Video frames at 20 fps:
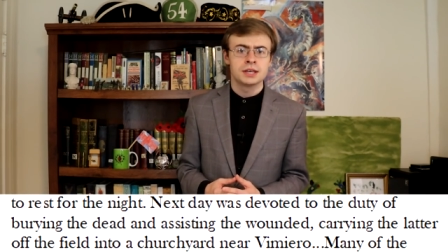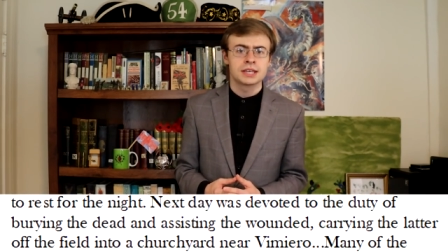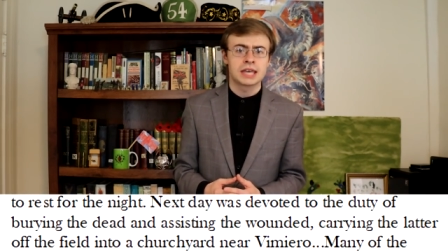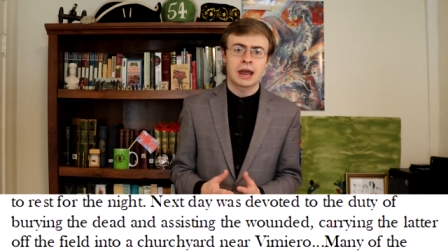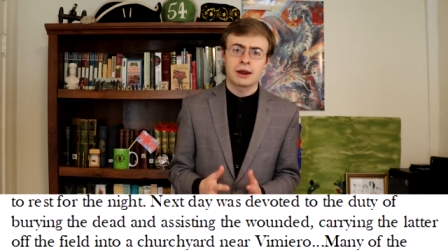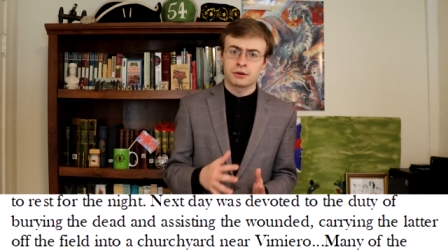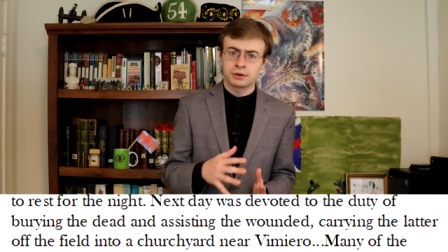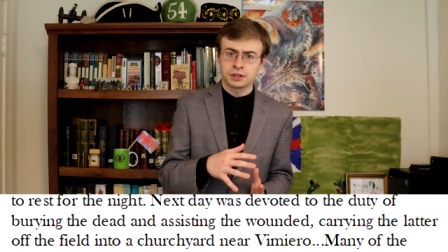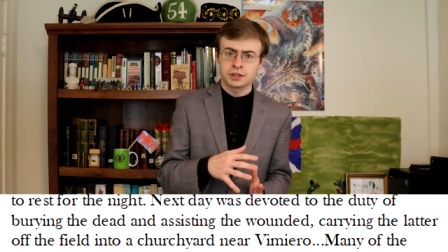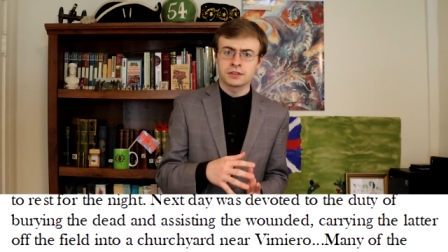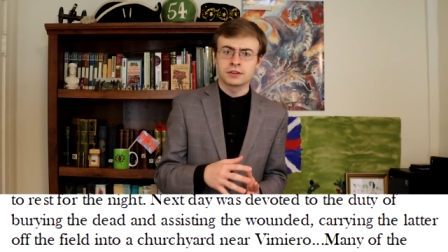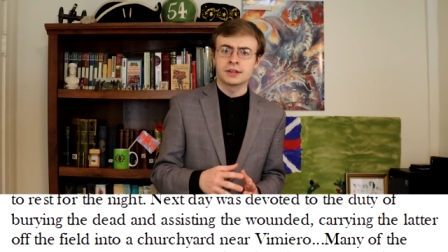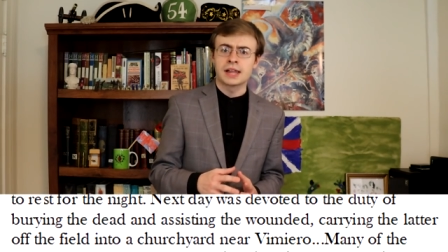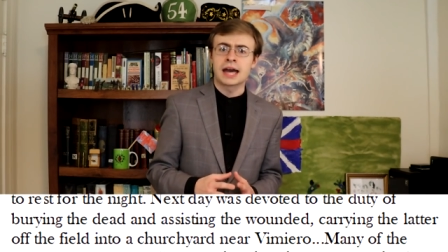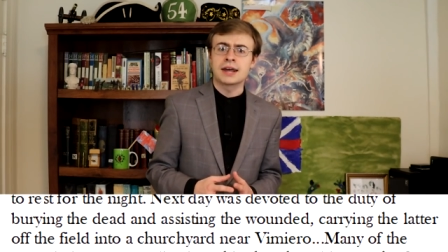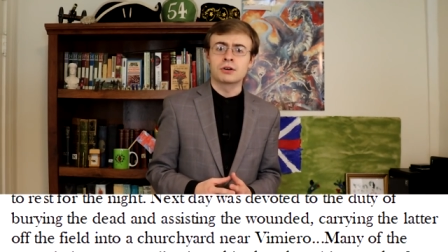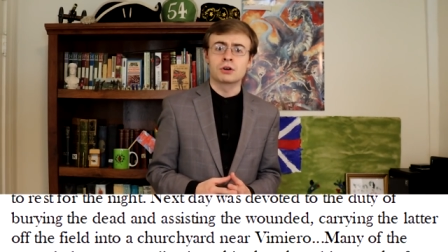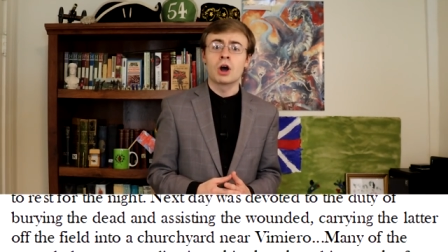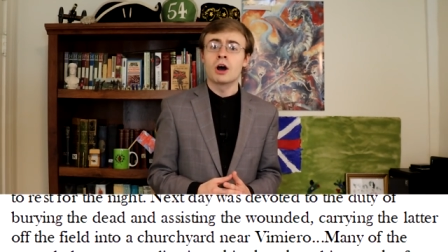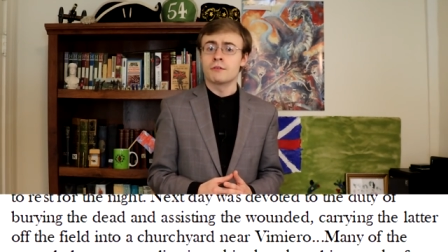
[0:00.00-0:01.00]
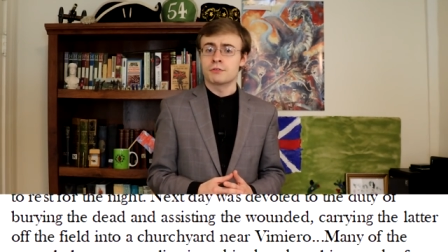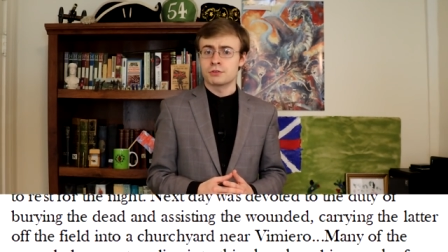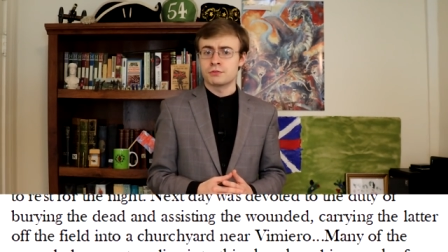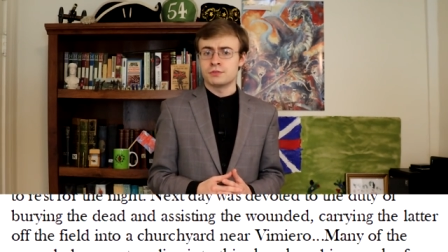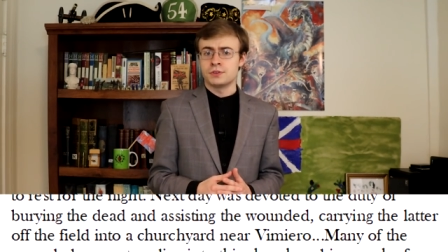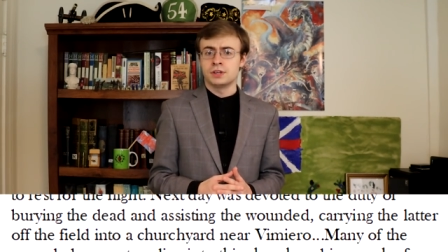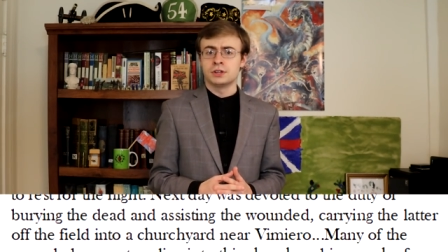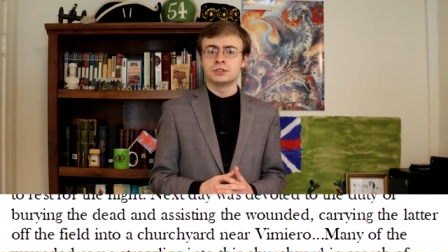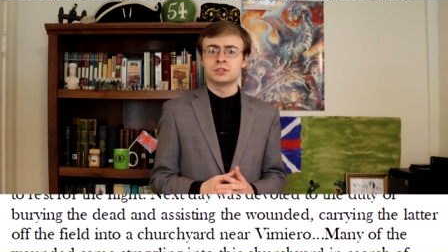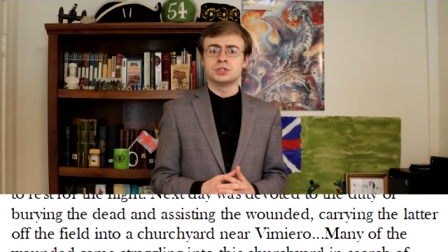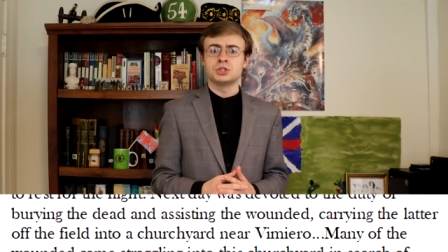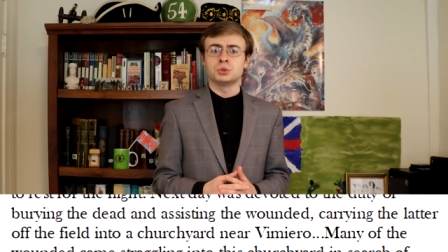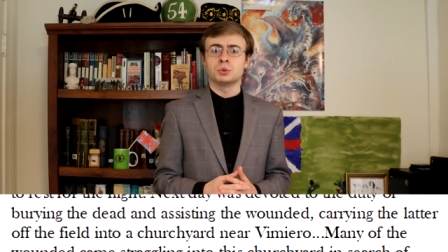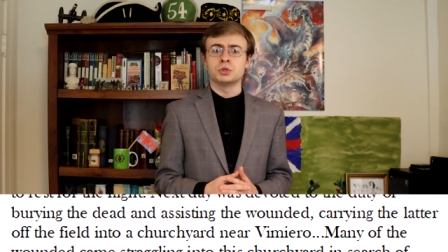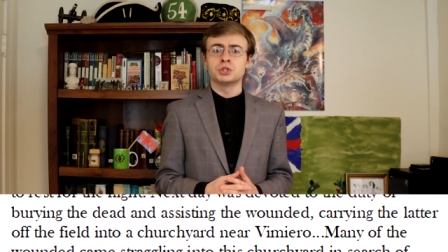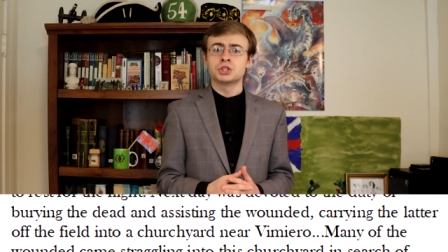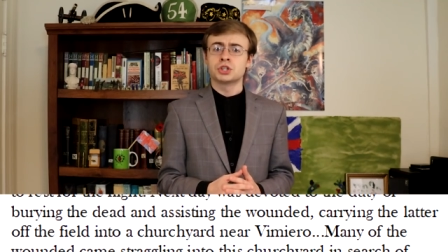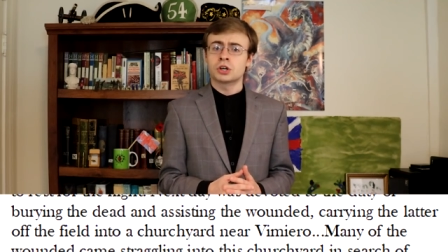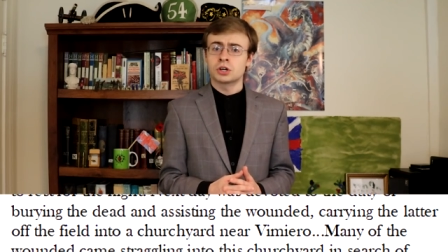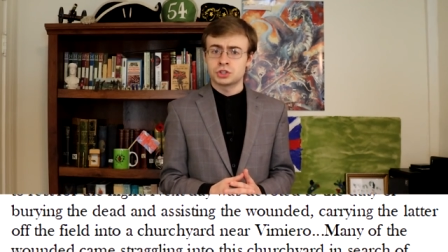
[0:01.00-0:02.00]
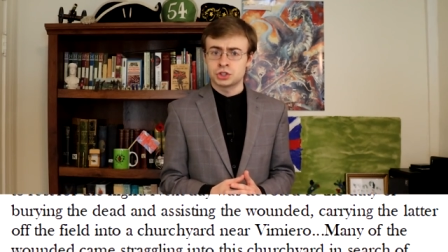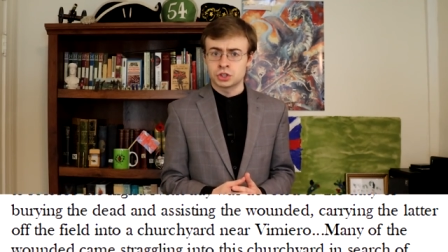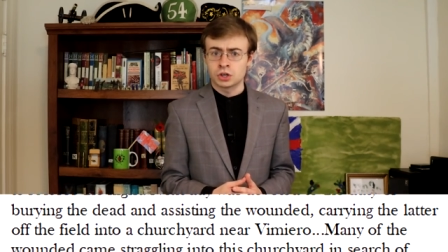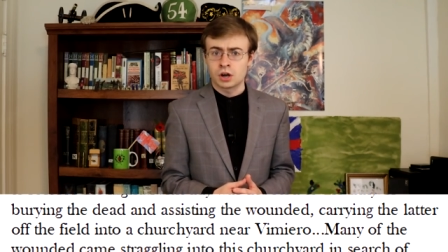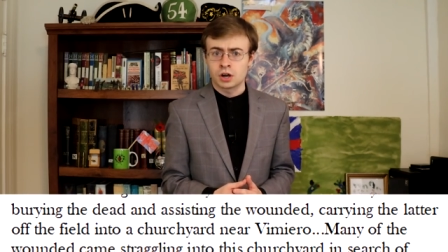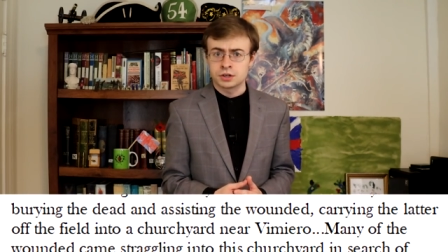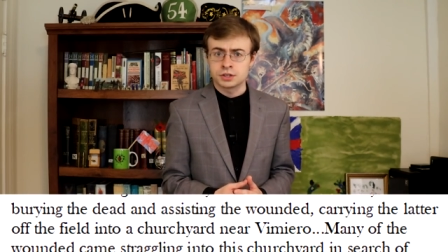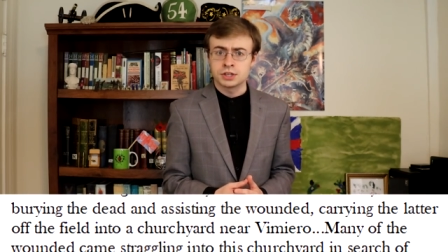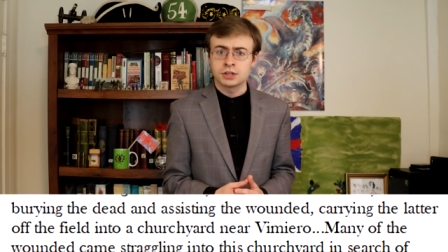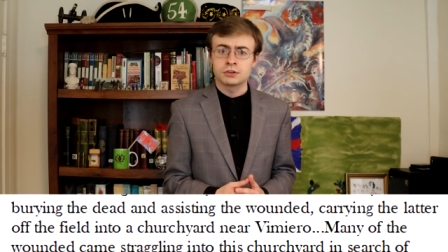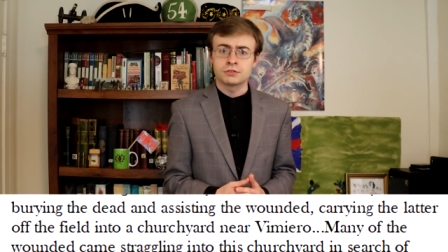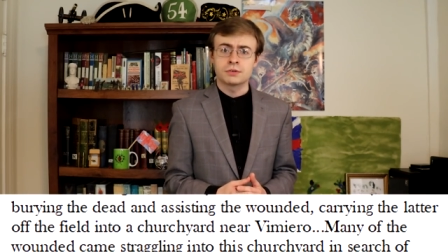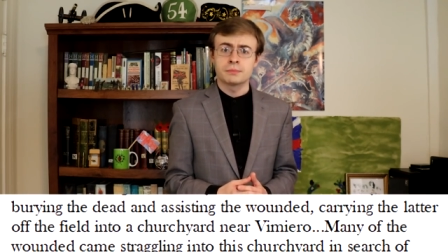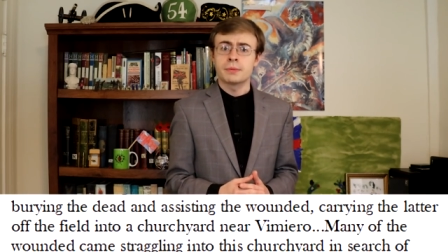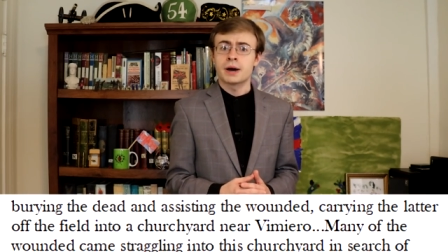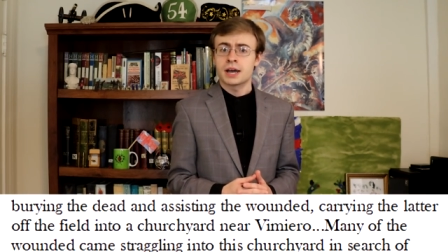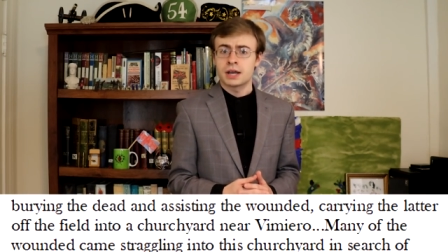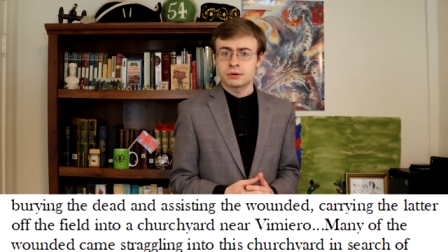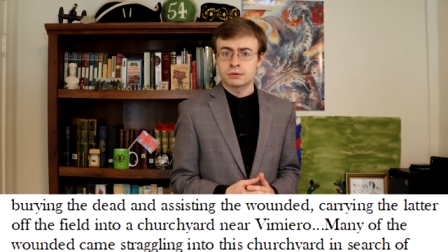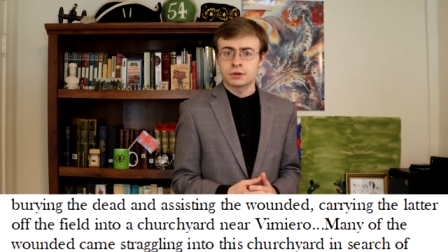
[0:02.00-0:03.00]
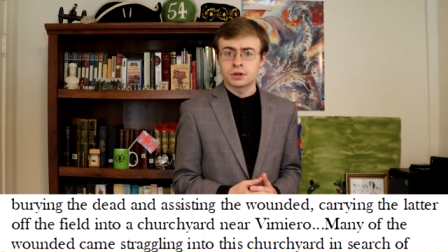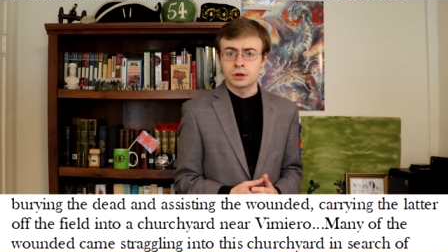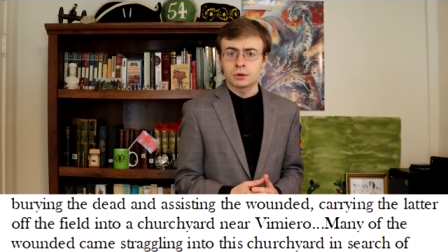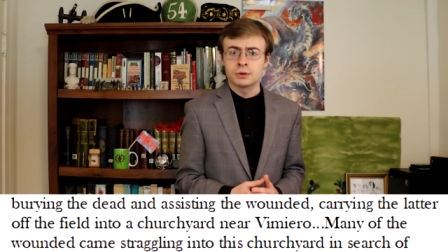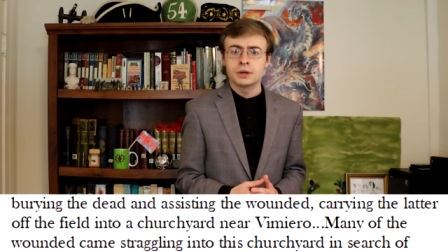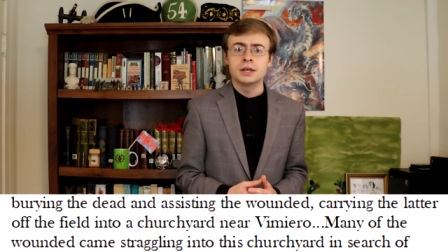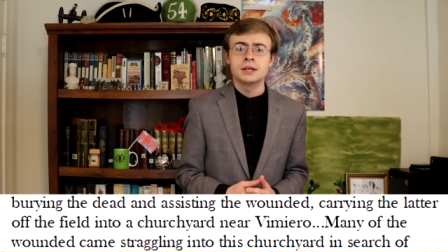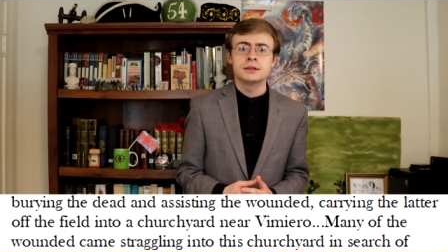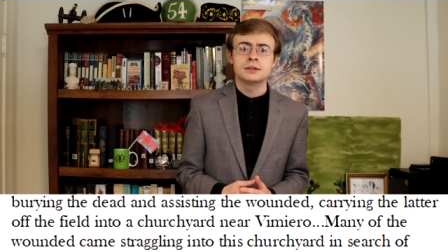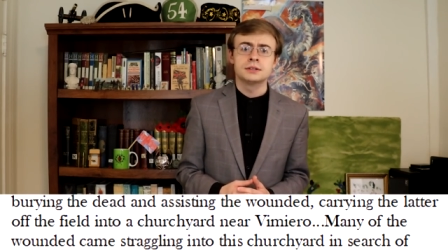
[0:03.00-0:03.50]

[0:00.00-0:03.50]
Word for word: carrying the latter off the field into a churchyard near Vimeiro,